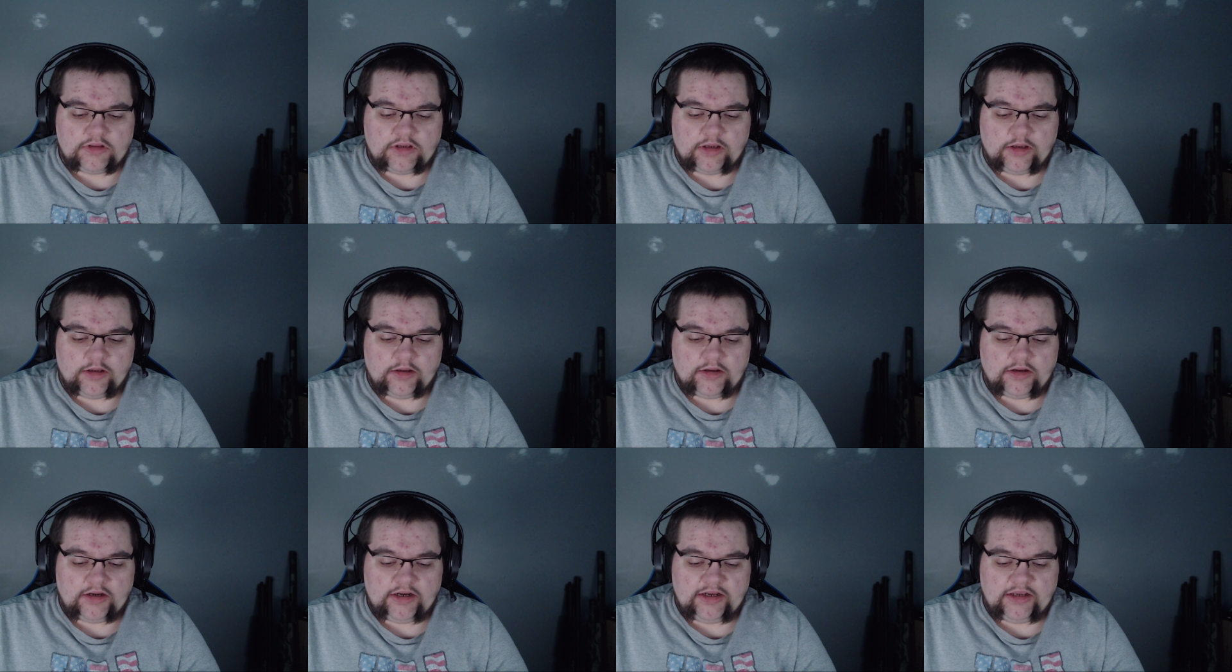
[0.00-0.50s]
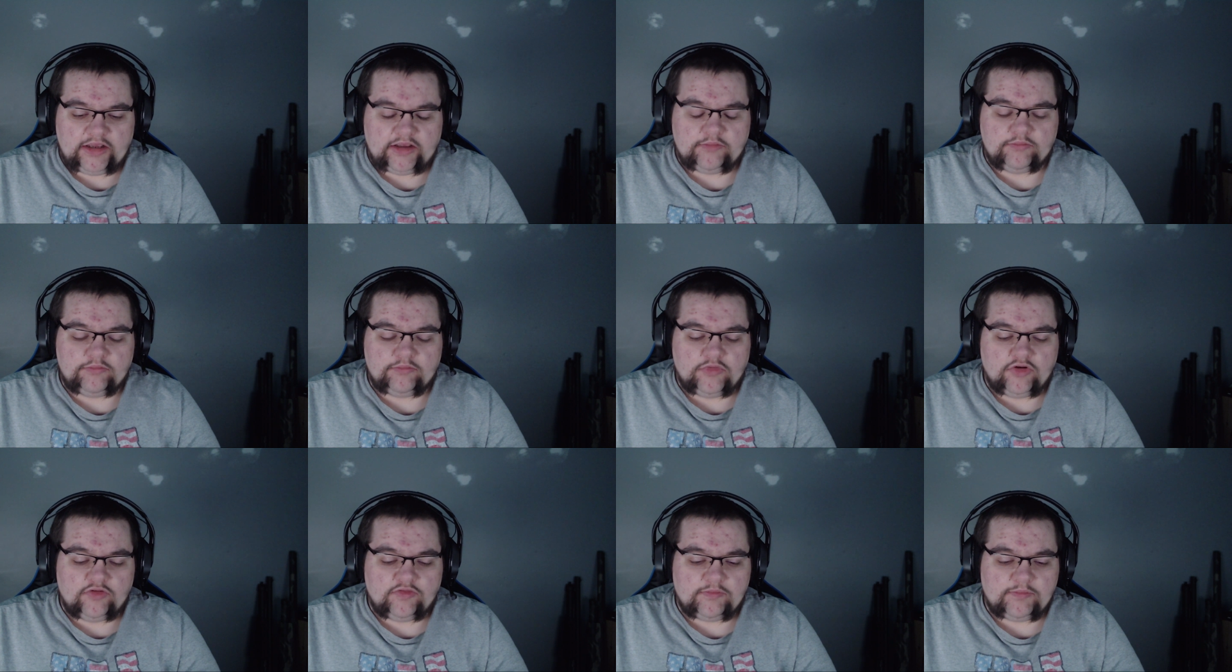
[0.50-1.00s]
I
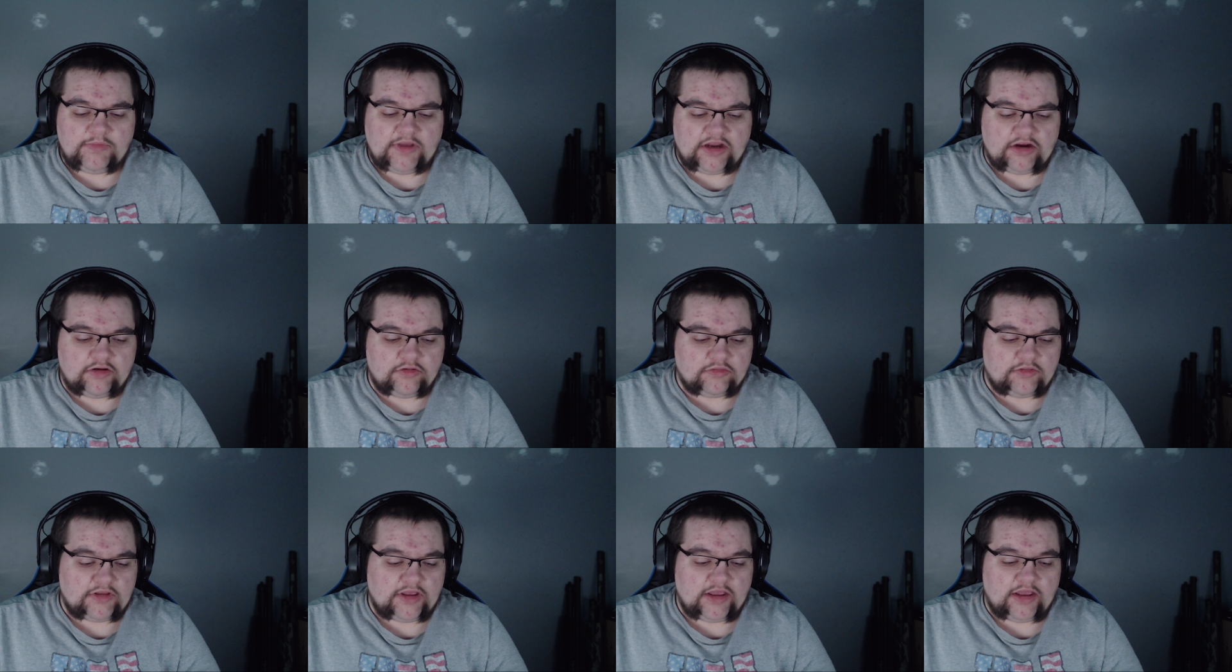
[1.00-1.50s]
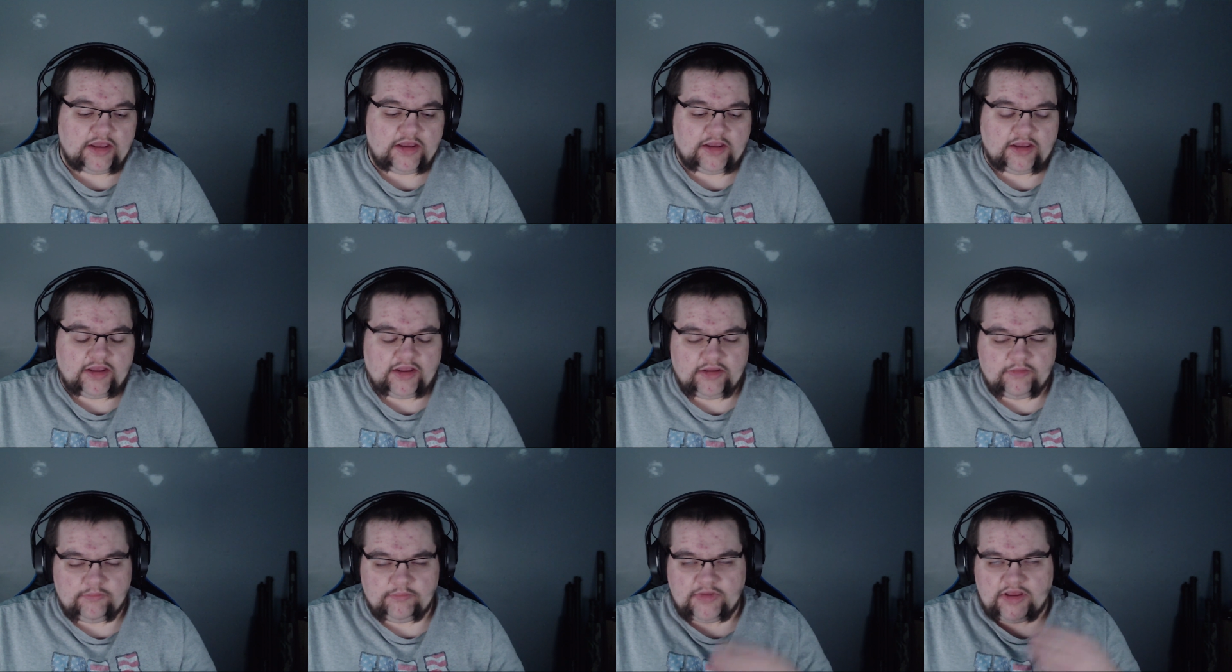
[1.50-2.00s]
am moving back with
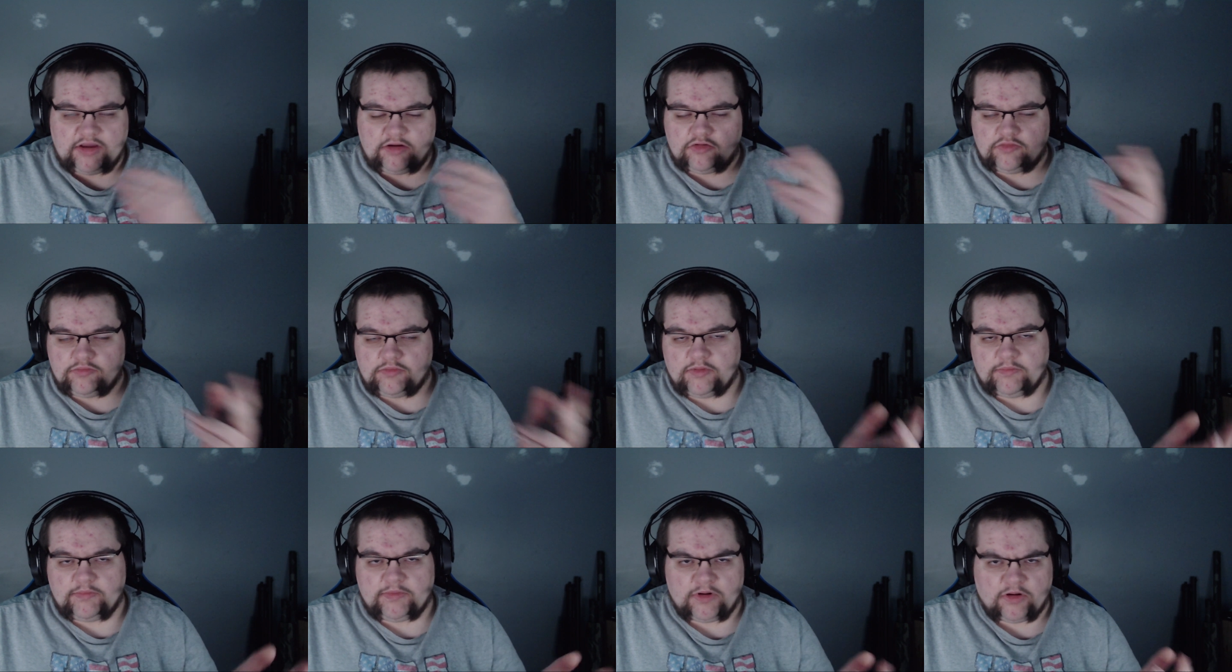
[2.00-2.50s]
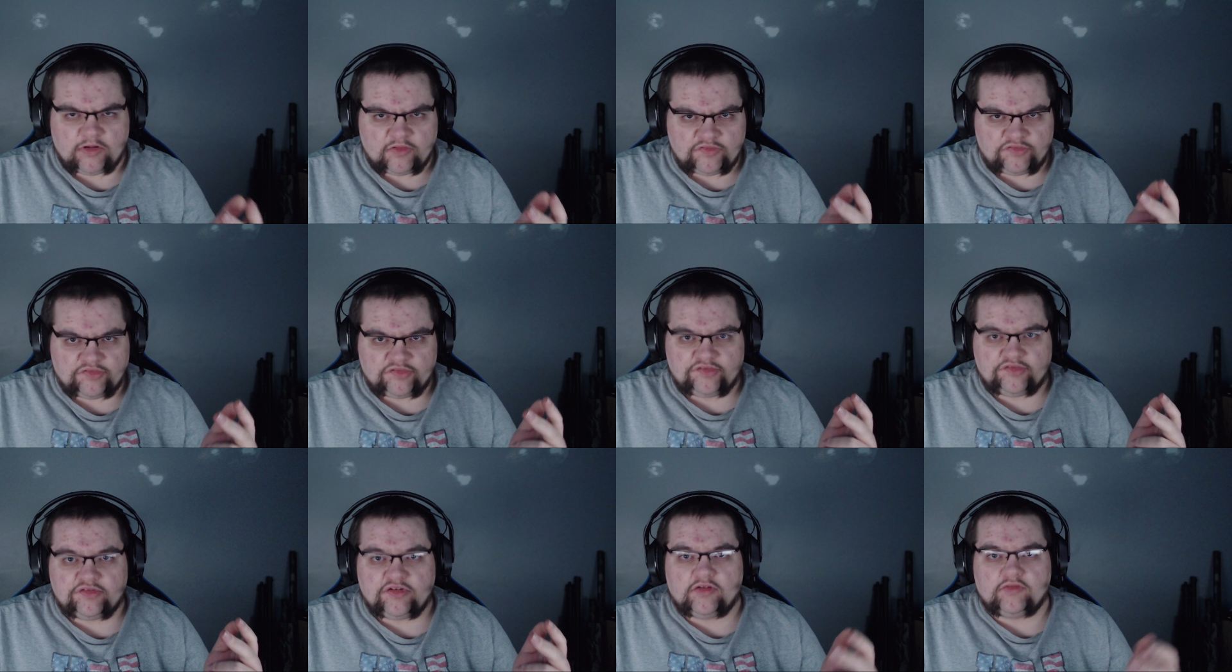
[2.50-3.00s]
I am back with my
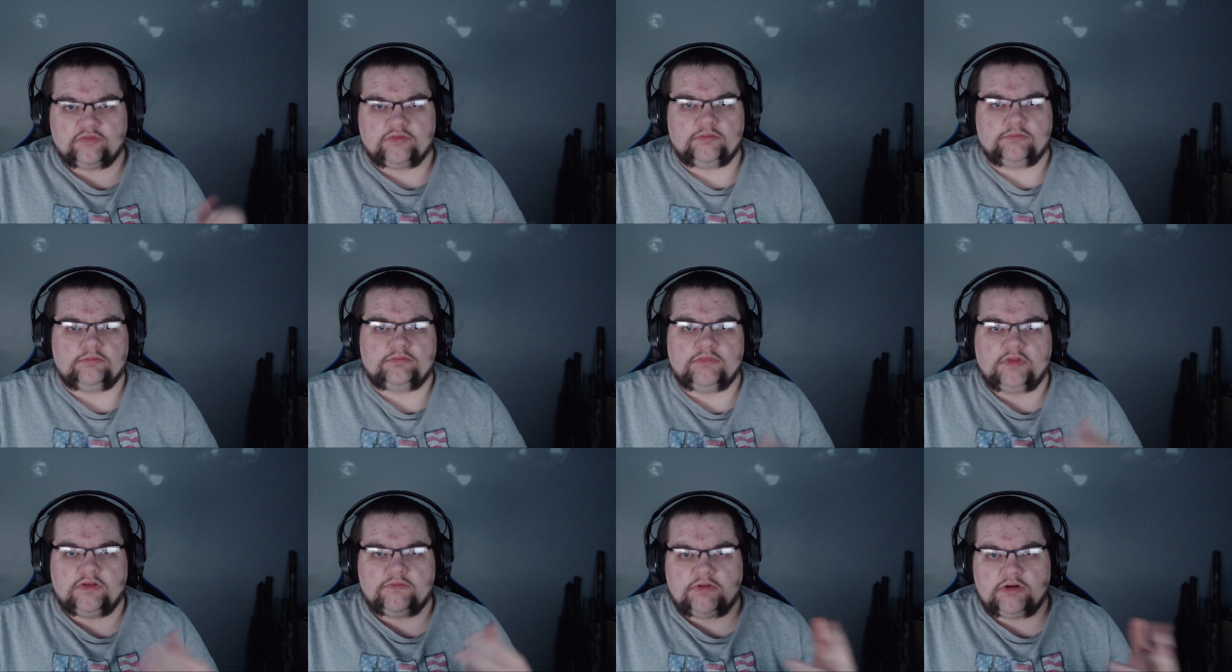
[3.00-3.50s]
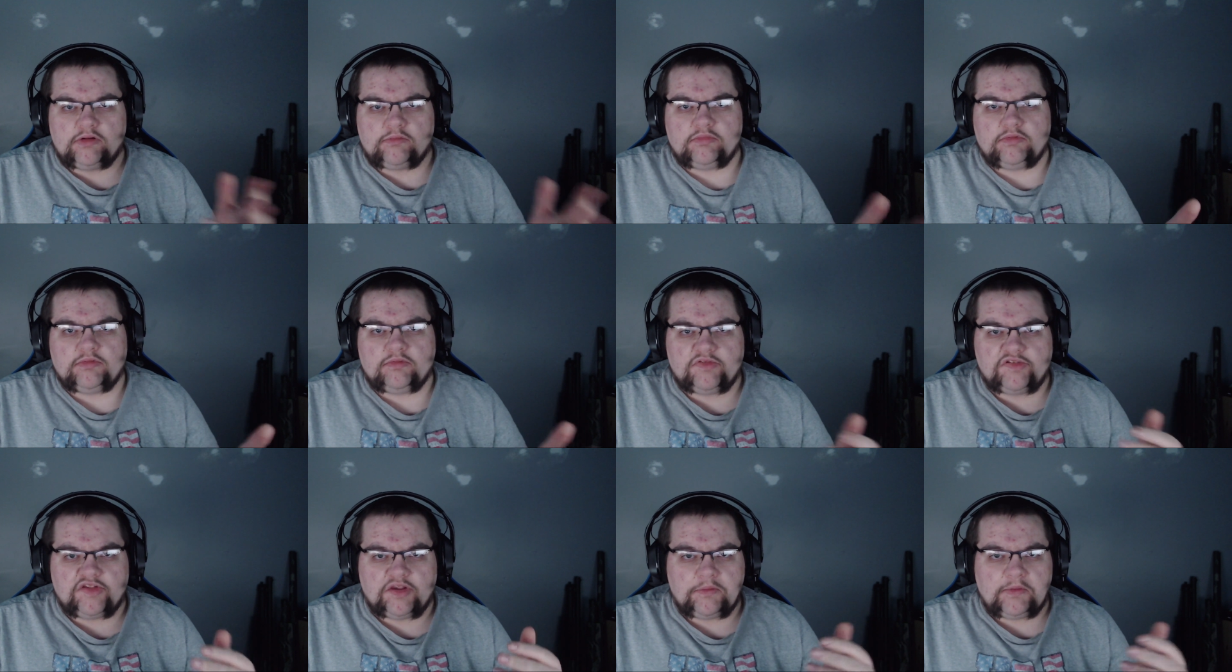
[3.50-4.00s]
parents and stuff, and living
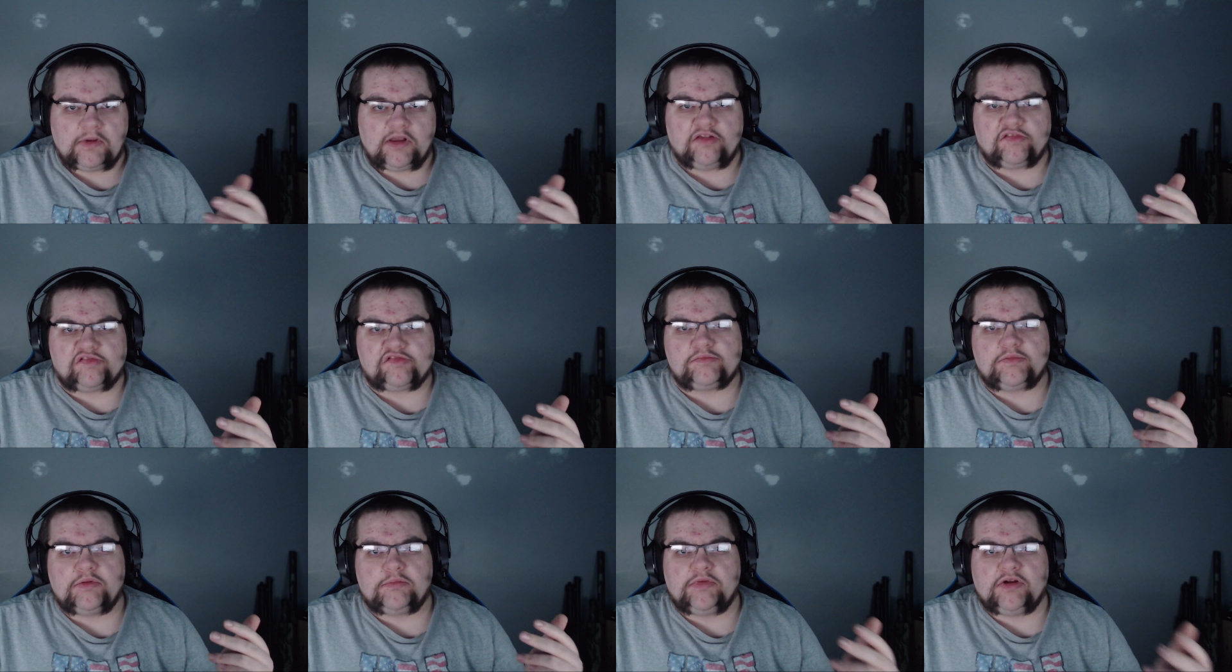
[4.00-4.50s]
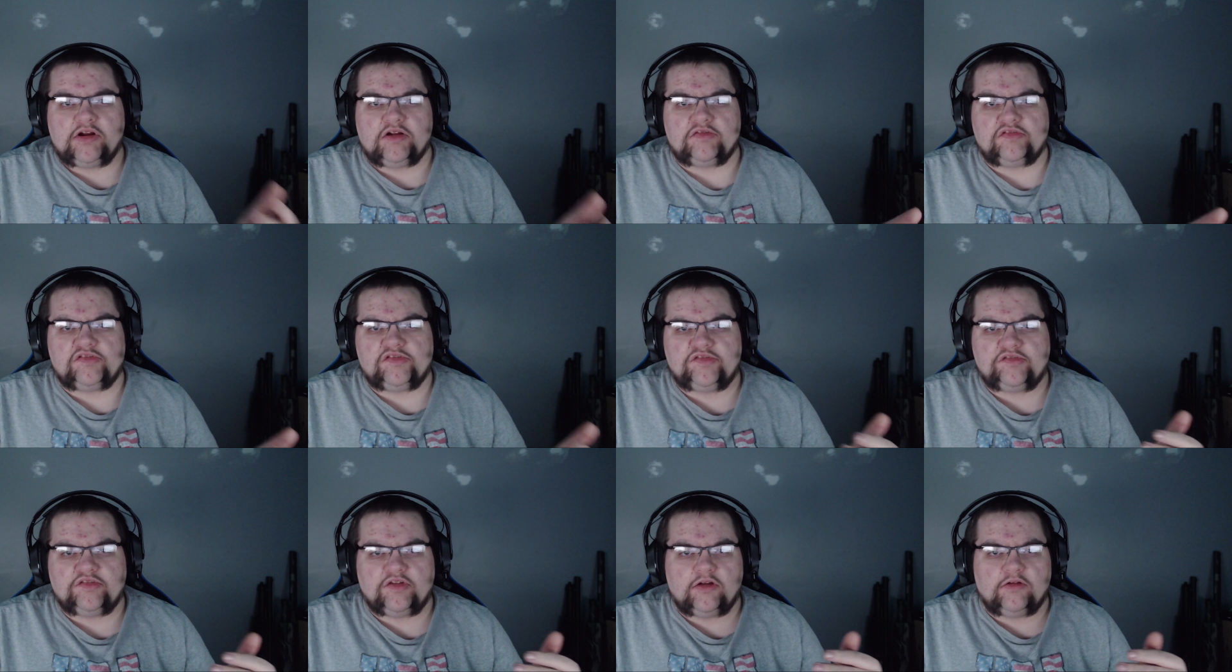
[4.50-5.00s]
in the same house as my
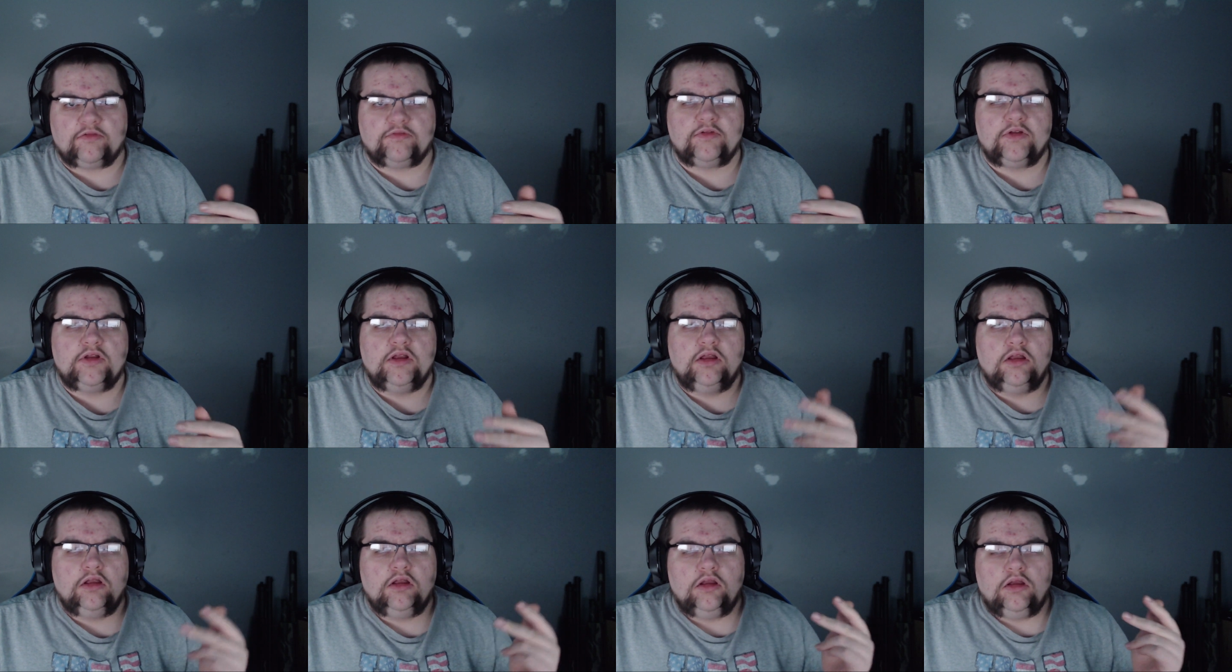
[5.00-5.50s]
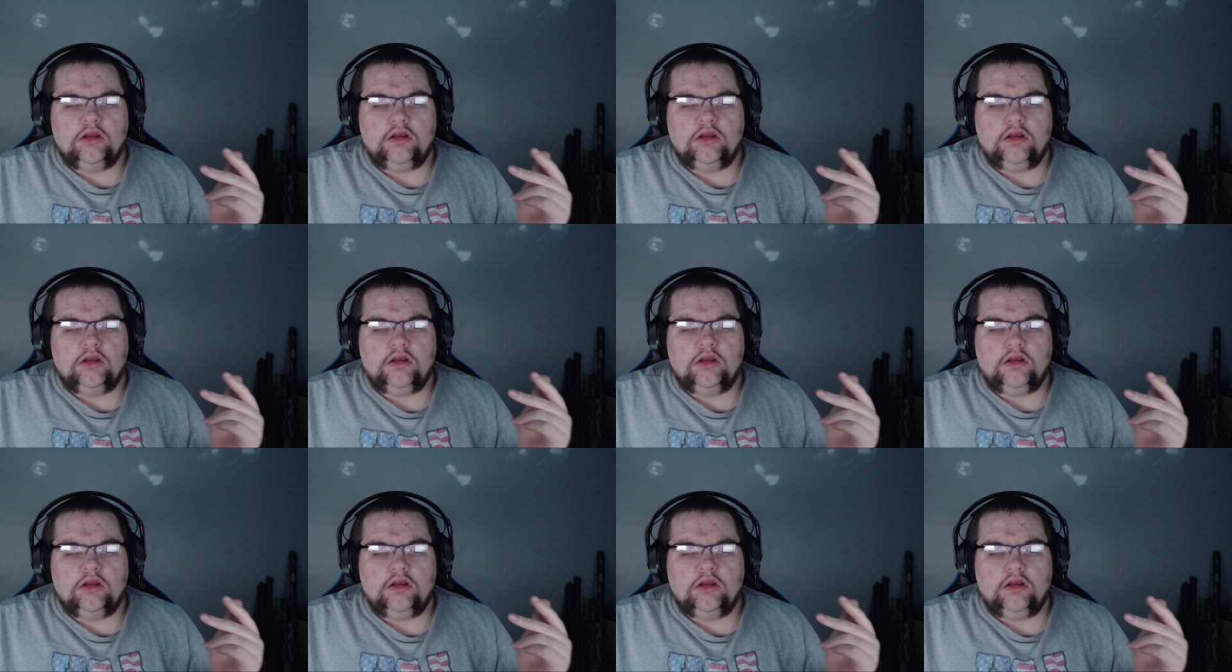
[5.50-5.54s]
parents and stuff.